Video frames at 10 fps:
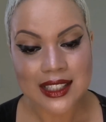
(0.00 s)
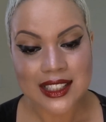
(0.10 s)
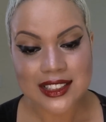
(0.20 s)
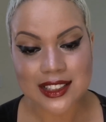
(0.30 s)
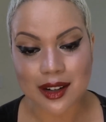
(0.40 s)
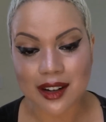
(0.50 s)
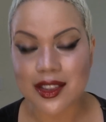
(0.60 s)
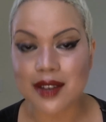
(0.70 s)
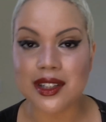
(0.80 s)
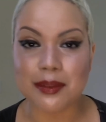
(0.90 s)
So
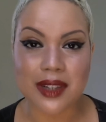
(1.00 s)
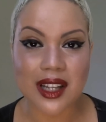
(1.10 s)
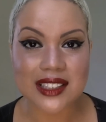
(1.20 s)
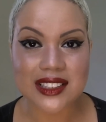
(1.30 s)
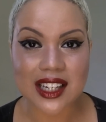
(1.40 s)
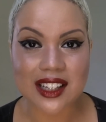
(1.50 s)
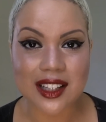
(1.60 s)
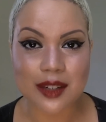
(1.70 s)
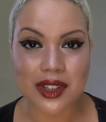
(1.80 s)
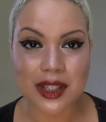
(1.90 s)
although it applies like a
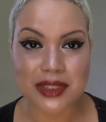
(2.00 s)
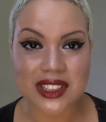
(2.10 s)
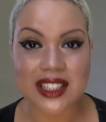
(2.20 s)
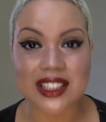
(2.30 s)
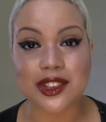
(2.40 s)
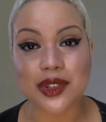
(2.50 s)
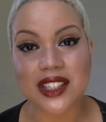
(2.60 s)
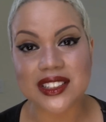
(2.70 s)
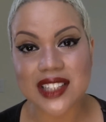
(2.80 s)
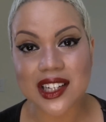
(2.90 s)
liquid lipstick and it
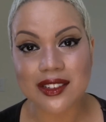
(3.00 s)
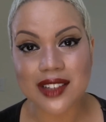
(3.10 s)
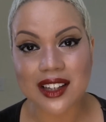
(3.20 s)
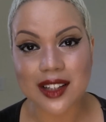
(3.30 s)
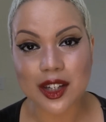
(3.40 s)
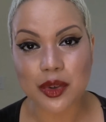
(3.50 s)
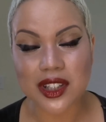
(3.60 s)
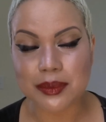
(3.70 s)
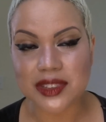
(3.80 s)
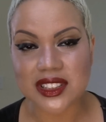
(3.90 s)
dries down like a liquid
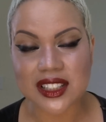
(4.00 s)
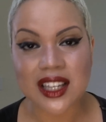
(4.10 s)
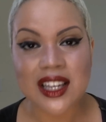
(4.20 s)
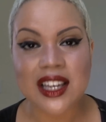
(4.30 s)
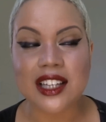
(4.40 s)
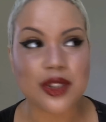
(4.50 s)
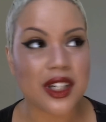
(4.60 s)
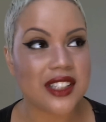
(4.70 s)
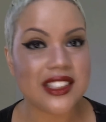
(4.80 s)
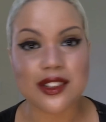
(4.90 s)
lipstick, it
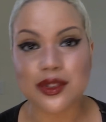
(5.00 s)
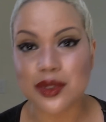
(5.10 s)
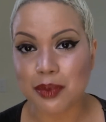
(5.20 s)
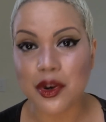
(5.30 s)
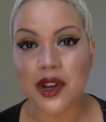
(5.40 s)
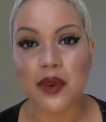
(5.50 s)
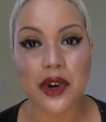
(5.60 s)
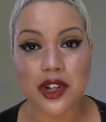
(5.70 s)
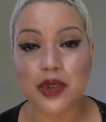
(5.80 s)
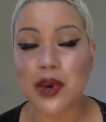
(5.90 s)
dries down to a point
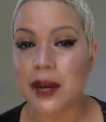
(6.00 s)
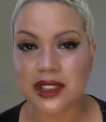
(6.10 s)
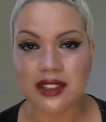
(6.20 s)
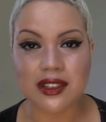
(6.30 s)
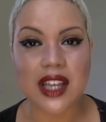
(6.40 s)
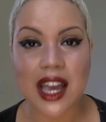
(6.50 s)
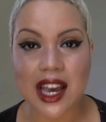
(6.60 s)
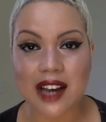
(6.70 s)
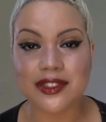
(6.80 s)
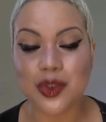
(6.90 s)
where you absolutely
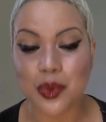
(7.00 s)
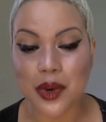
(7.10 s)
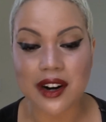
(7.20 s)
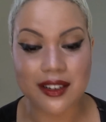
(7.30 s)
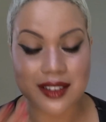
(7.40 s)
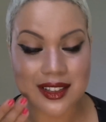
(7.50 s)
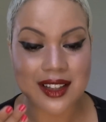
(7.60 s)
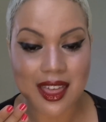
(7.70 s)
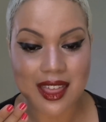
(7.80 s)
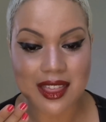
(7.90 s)
have to wear
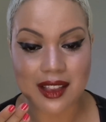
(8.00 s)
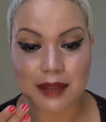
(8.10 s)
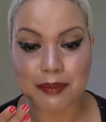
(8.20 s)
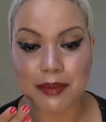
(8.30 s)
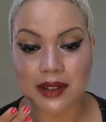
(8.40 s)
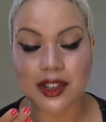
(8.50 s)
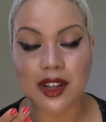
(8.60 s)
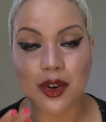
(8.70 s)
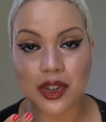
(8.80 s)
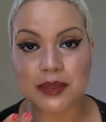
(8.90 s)

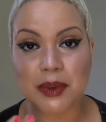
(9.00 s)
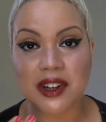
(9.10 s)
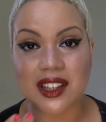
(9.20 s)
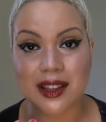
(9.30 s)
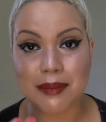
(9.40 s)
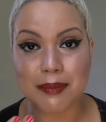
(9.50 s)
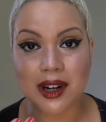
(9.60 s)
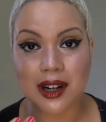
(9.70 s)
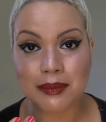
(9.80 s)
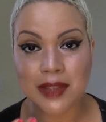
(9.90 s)
the corresponding lip
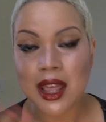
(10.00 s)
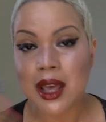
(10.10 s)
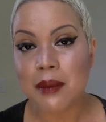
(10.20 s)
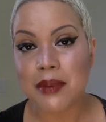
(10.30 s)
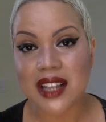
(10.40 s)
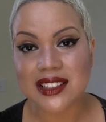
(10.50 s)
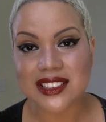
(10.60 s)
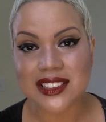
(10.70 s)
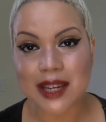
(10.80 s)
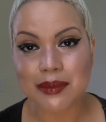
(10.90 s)
balm. But at the
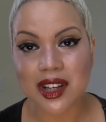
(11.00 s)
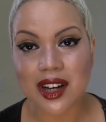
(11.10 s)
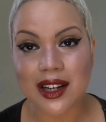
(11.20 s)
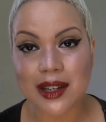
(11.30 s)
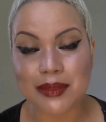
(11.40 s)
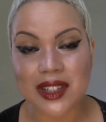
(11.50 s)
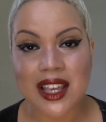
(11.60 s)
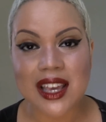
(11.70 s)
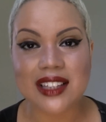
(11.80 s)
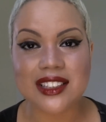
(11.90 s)
same time,
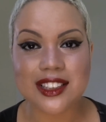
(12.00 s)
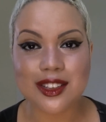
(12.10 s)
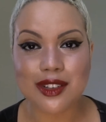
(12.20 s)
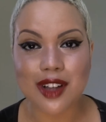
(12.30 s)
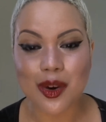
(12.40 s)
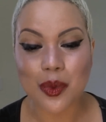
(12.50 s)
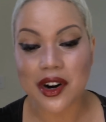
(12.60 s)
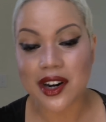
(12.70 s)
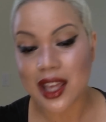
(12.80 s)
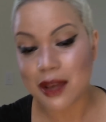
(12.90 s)
it is so long
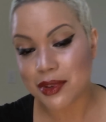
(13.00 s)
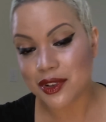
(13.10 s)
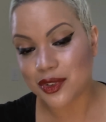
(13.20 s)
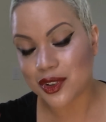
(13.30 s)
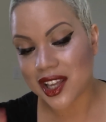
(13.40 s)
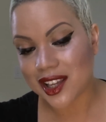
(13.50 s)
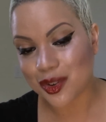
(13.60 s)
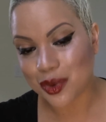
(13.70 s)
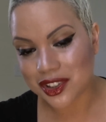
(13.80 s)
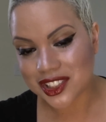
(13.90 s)
wearing and beautiful and
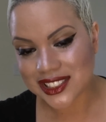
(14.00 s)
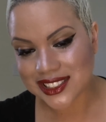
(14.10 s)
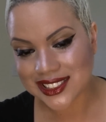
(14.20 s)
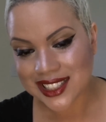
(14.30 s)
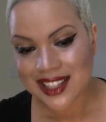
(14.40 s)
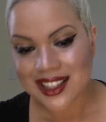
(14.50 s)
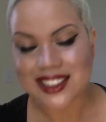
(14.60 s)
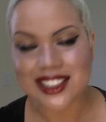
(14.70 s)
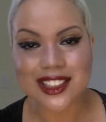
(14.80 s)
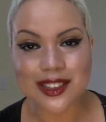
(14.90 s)
gorgeous that
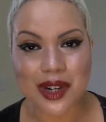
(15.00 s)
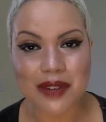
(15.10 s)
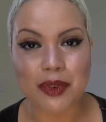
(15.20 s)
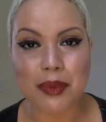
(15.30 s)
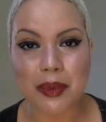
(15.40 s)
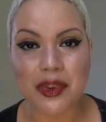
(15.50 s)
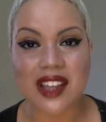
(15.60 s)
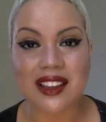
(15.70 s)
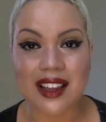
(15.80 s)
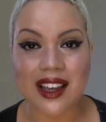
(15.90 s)
this is great for people
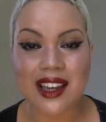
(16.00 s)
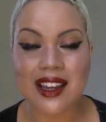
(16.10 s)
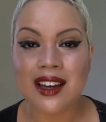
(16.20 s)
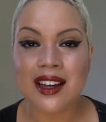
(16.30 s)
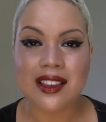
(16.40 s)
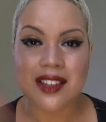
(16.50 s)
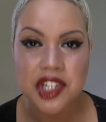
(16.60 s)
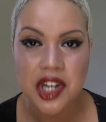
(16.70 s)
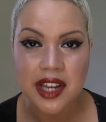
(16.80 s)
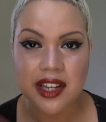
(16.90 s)
that like
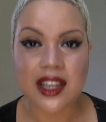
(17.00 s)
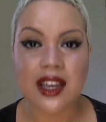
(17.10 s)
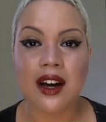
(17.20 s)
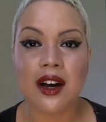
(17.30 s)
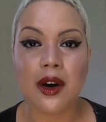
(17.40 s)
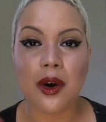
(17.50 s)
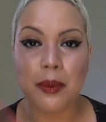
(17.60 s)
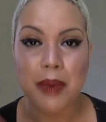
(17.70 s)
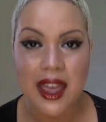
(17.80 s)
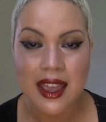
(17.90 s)
shiny,
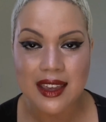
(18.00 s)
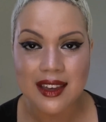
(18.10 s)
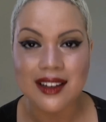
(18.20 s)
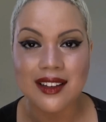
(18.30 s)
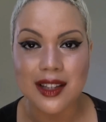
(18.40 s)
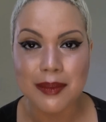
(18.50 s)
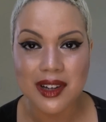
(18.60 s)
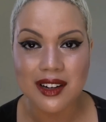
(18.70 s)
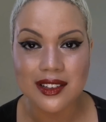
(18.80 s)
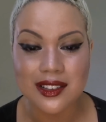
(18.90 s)
opaque lip
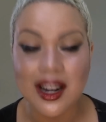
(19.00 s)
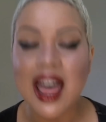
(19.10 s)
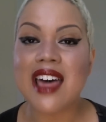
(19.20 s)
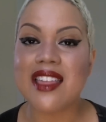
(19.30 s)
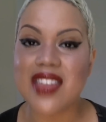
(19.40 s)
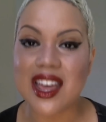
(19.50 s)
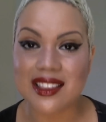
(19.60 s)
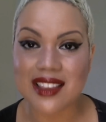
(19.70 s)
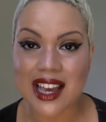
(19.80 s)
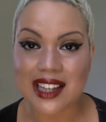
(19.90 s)
color that
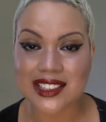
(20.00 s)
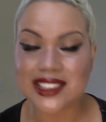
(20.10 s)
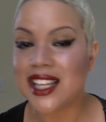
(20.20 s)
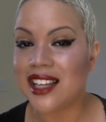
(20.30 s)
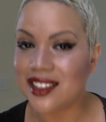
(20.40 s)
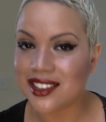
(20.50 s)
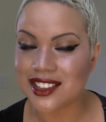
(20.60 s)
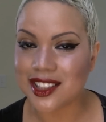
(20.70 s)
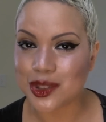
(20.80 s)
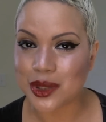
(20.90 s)
lasts and does
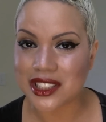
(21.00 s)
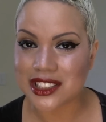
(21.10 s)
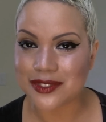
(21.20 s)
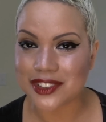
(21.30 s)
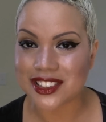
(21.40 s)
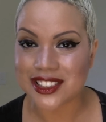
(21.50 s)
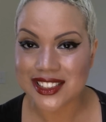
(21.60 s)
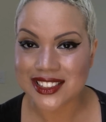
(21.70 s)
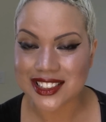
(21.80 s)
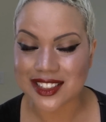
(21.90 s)
not transfer.
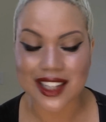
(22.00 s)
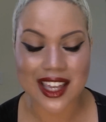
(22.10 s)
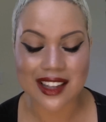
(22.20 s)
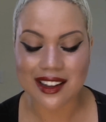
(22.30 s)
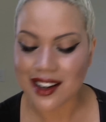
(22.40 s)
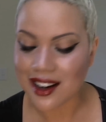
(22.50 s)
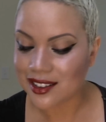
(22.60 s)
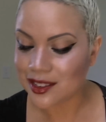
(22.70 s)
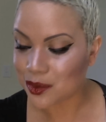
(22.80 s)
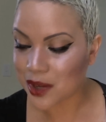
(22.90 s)
So I cannot
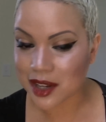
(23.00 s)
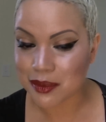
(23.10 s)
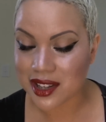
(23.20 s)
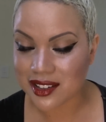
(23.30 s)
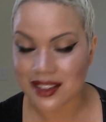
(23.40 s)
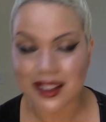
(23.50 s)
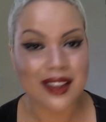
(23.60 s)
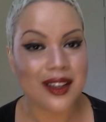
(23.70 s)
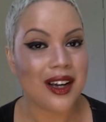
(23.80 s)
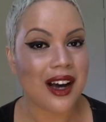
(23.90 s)
recommend it
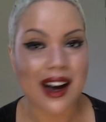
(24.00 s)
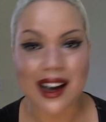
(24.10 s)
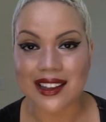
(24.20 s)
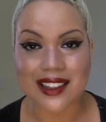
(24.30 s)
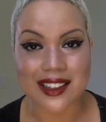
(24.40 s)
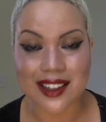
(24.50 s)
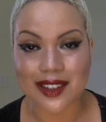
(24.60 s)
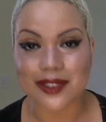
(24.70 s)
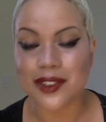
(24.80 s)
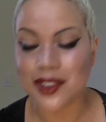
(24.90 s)
highly
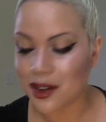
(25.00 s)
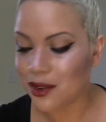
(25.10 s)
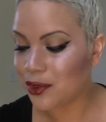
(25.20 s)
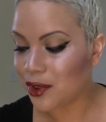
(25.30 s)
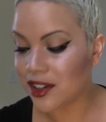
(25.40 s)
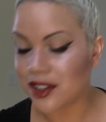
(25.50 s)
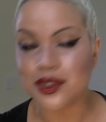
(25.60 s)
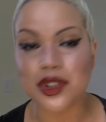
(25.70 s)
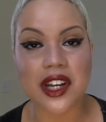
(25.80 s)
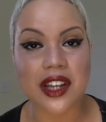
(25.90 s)
enough. Go for it. Go
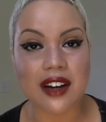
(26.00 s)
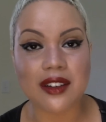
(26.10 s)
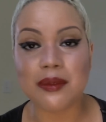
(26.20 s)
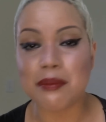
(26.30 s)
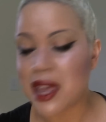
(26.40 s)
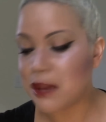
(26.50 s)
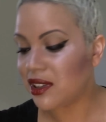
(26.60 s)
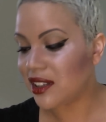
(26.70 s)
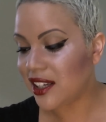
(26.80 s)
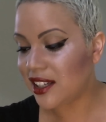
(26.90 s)
try it out.
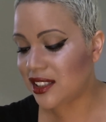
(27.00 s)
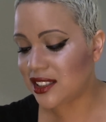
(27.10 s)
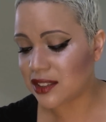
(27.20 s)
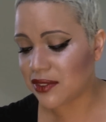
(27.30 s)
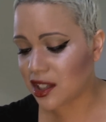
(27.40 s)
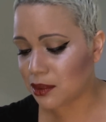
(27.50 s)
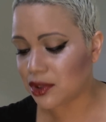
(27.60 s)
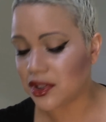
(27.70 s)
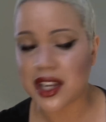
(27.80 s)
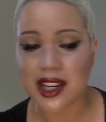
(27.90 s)
Maybelline is
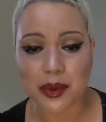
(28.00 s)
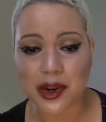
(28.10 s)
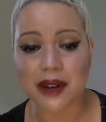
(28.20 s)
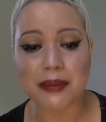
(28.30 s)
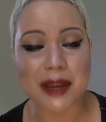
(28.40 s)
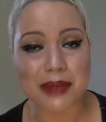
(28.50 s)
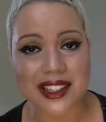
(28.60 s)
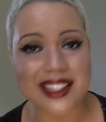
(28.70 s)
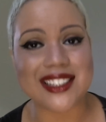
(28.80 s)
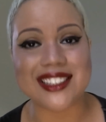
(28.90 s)
available anywhere
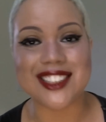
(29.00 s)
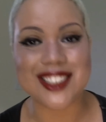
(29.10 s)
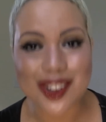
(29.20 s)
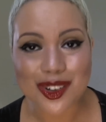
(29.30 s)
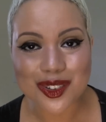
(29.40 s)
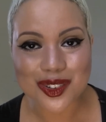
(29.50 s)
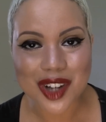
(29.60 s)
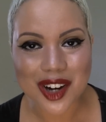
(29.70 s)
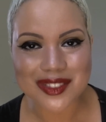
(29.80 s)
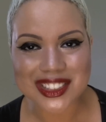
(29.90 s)
Maybelline is sold,
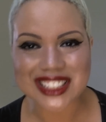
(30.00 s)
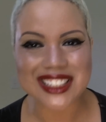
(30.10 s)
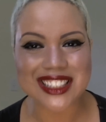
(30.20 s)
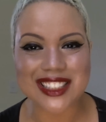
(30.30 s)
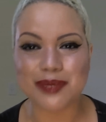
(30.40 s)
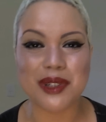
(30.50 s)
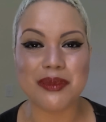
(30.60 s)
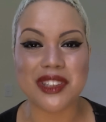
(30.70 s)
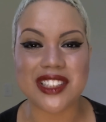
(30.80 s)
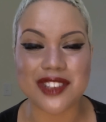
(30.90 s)
obviously. It's pretty
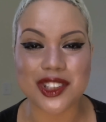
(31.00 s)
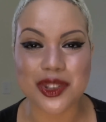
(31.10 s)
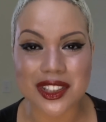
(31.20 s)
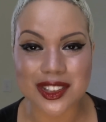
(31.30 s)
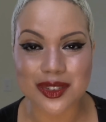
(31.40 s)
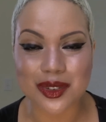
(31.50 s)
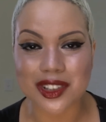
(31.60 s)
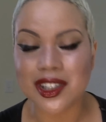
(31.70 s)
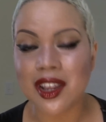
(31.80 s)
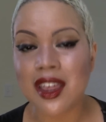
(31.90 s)
much in every
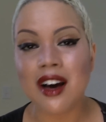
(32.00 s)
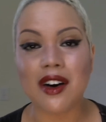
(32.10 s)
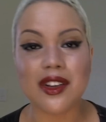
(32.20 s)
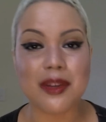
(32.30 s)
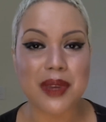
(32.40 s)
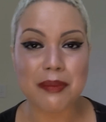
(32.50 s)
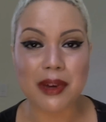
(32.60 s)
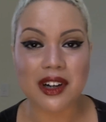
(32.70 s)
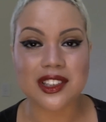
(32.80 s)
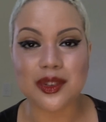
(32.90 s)
drugstore, all the big
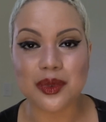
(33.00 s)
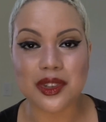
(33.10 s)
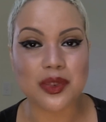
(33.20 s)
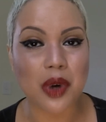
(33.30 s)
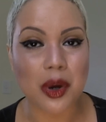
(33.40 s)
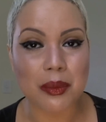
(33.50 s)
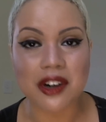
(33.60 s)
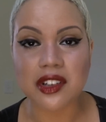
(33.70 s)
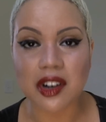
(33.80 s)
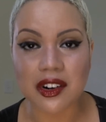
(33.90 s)
box stores,
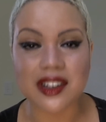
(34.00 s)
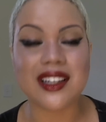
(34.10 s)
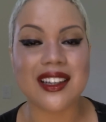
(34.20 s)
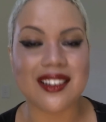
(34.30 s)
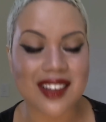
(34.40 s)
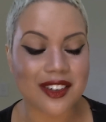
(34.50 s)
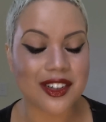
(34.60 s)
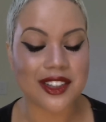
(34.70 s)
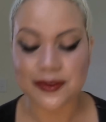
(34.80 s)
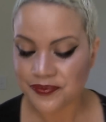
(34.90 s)
Walmart, Target,
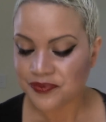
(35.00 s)
etc.